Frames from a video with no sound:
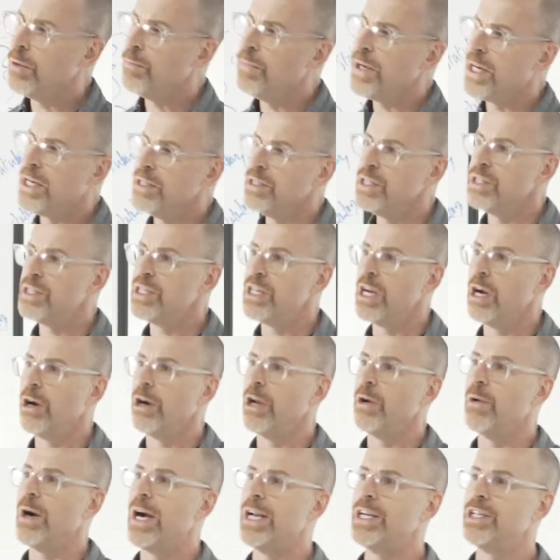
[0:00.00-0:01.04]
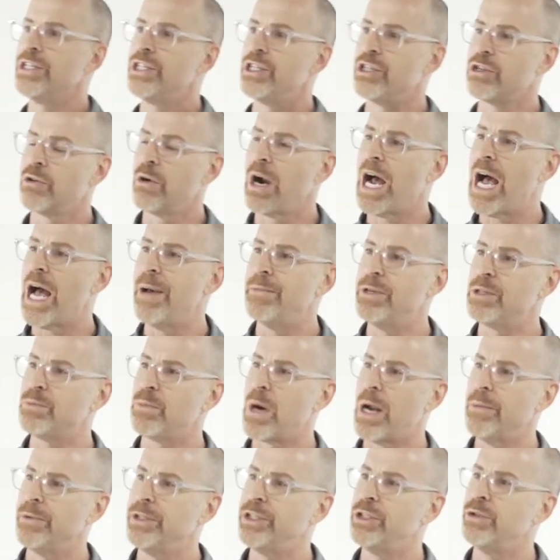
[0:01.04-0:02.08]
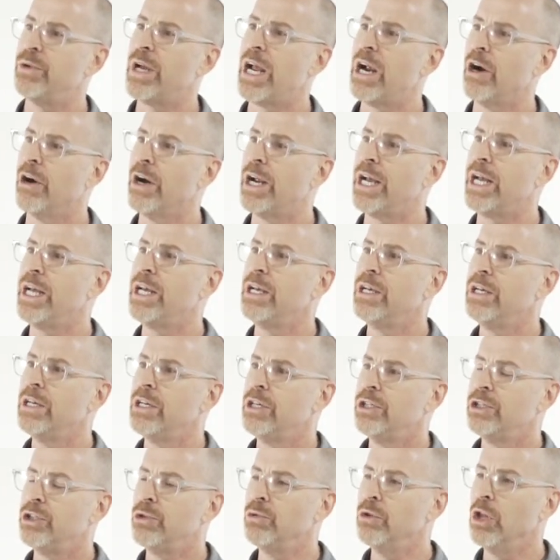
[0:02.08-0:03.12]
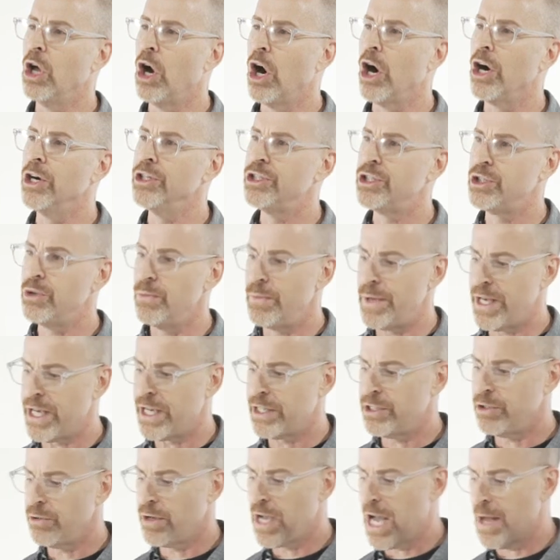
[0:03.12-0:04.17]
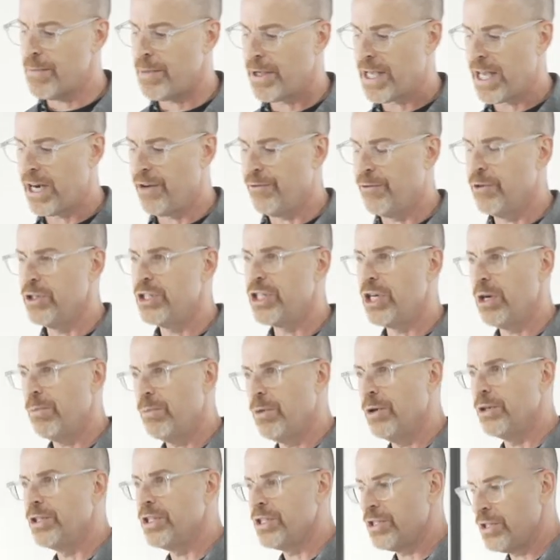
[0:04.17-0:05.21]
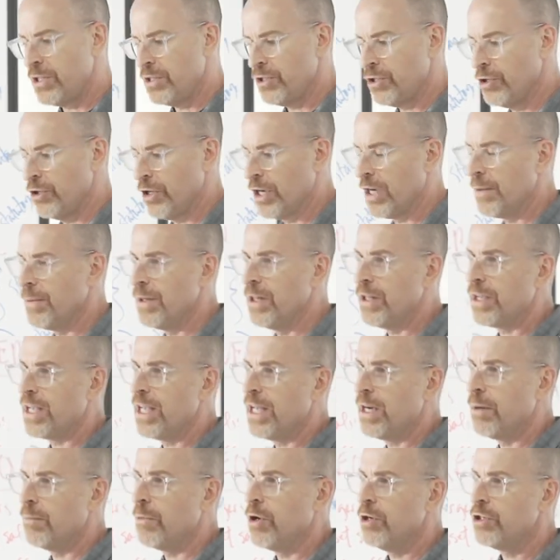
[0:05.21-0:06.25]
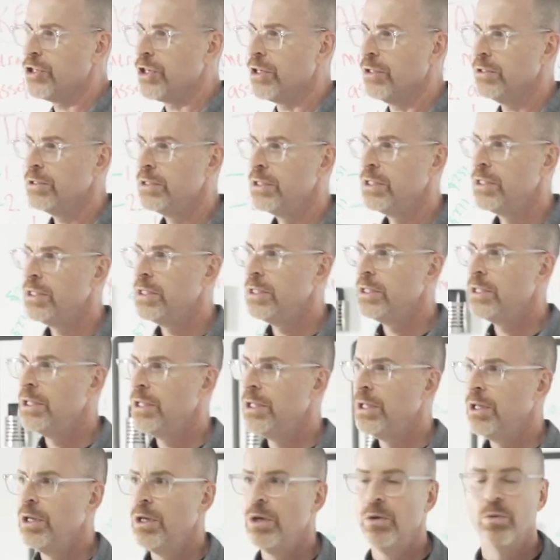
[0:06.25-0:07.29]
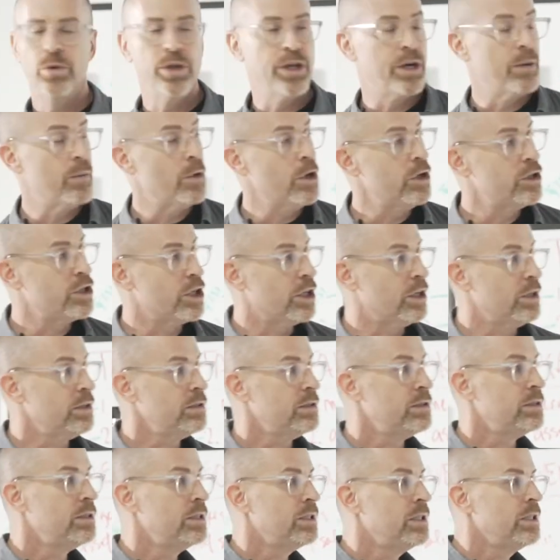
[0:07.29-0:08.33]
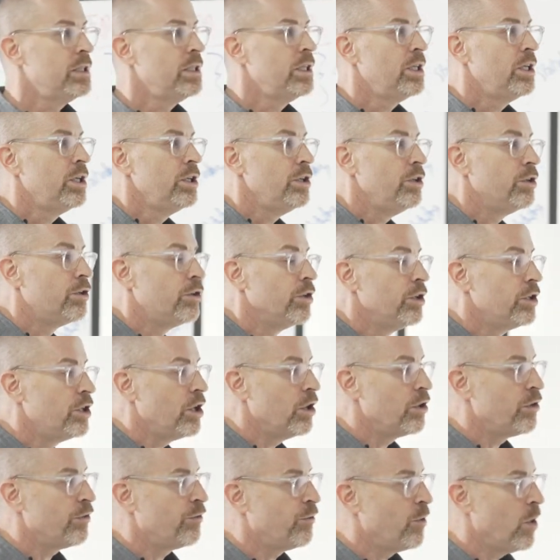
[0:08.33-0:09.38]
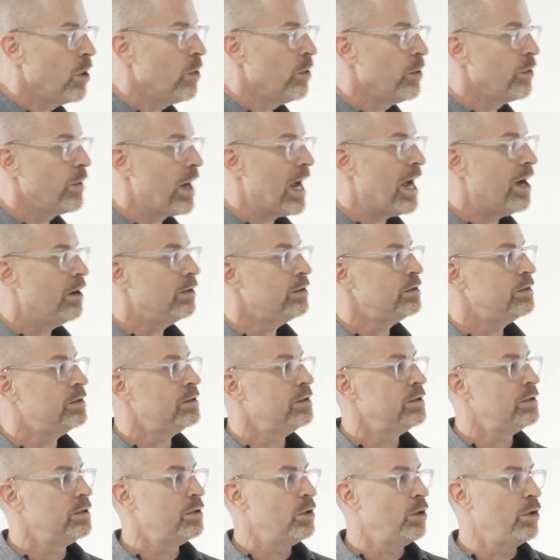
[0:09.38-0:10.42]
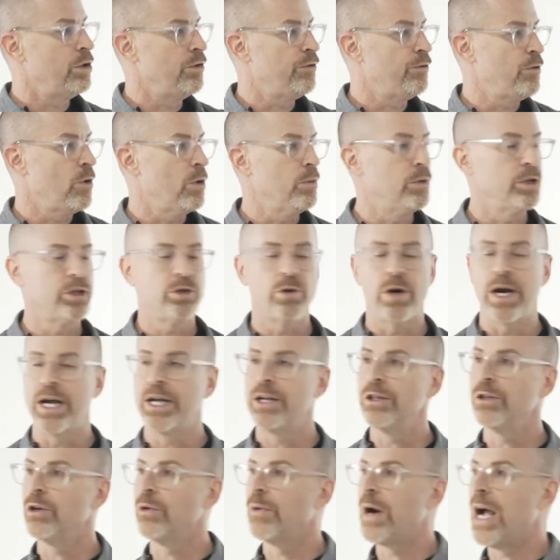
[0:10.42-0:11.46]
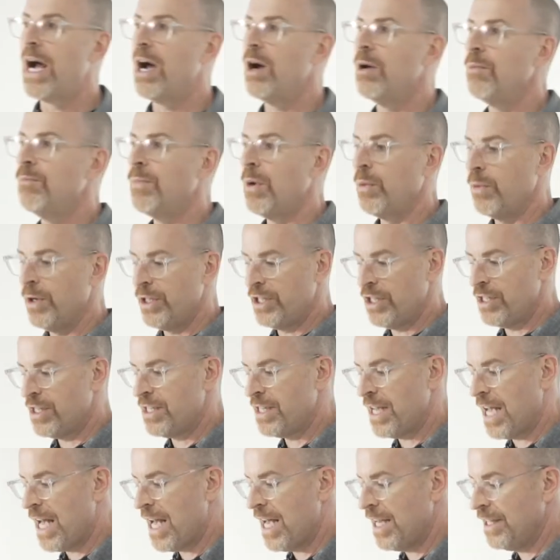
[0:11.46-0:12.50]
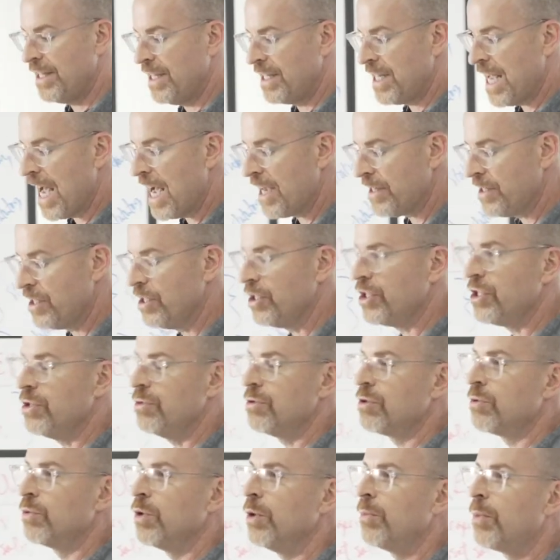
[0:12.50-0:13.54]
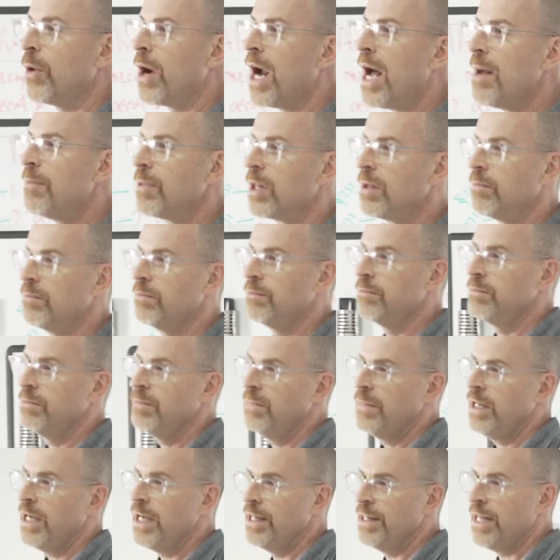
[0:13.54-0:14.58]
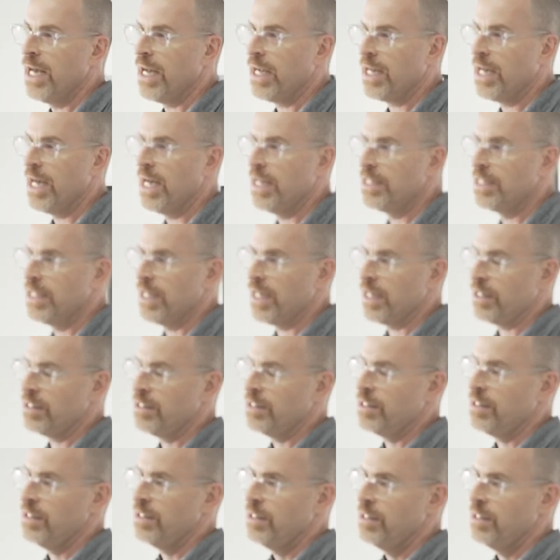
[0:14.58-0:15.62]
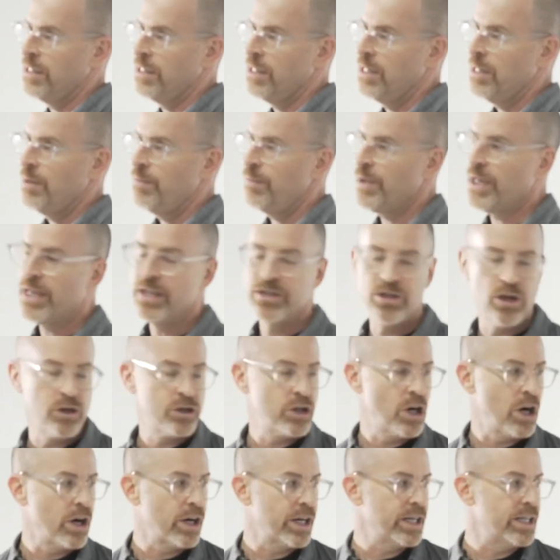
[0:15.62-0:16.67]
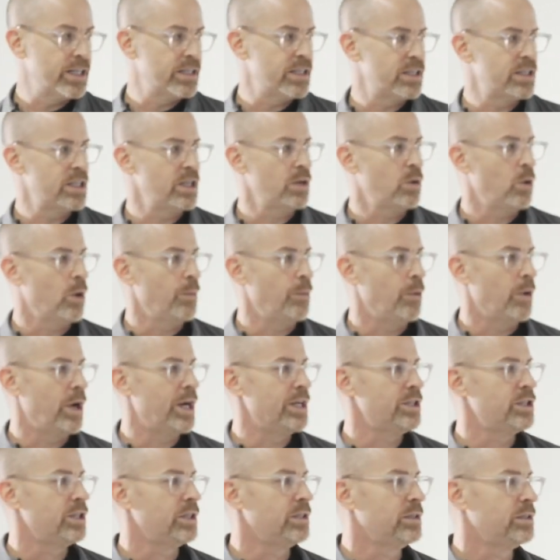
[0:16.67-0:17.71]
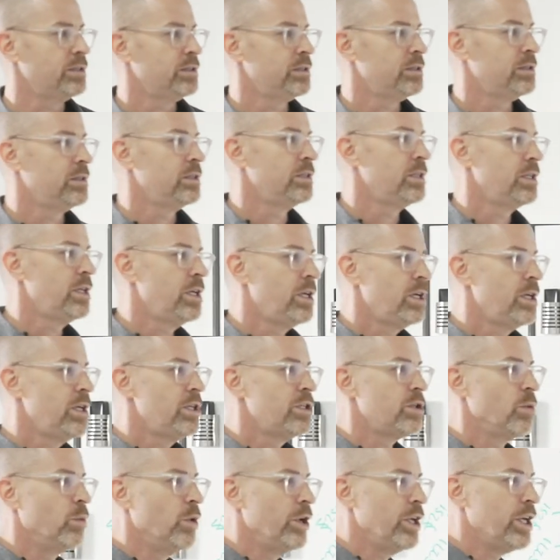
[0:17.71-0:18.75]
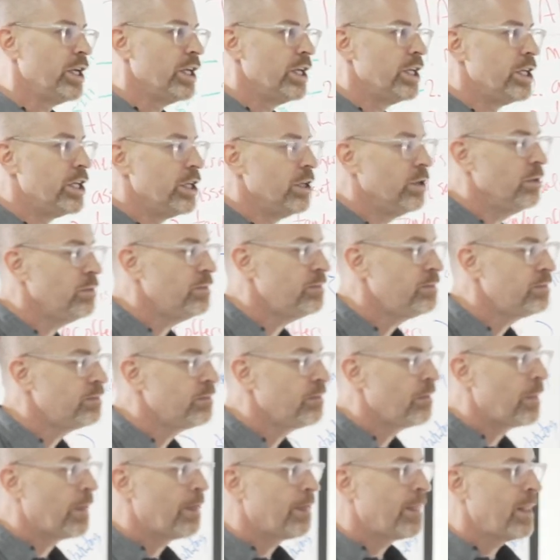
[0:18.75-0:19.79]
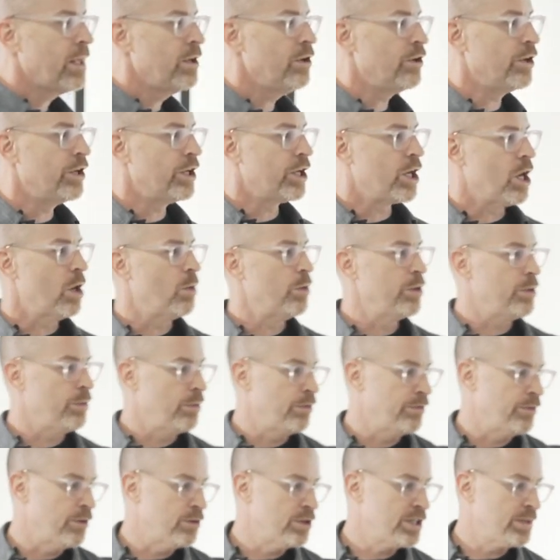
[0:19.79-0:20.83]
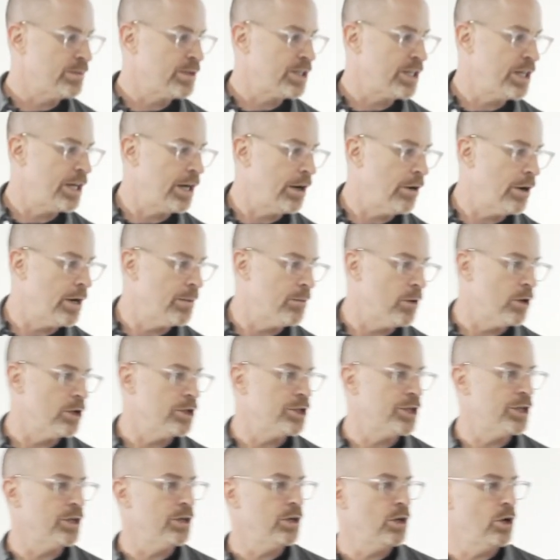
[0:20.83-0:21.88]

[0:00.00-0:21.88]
because the scenario I just described is probably too hairy, too large, too big, too complicated for a share purchase, so you're going to be looking at a merger. Within a merger, you could go the forward route or the forward triangular route, but we just said the tax issue is a real problem in that context because our target is a C corporation. So what are you going to do? You're going to go with a reverse subsidiary merger